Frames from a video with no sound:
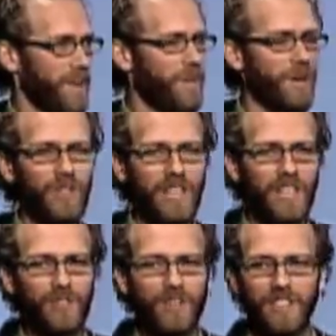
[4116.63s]
We only
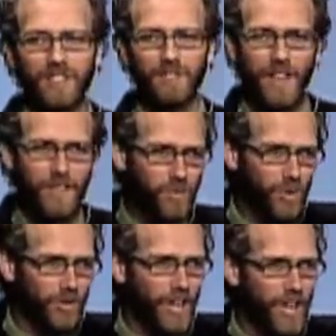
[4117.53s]
enter into this faith
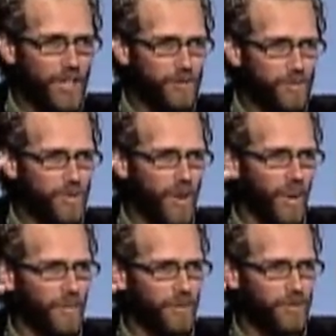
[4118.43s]
world through
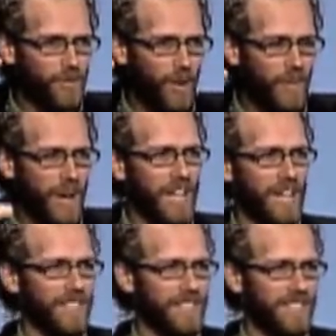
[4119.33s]
our
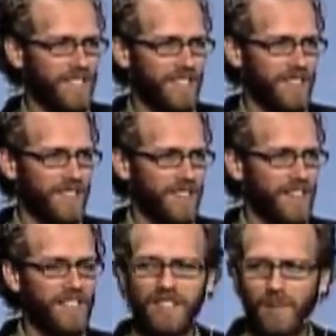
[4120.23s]
minds.
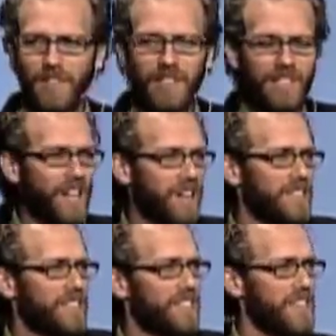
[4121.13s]
It's something that's
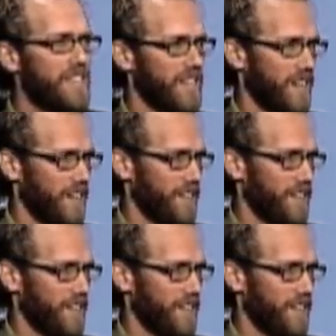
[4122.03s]
unseen.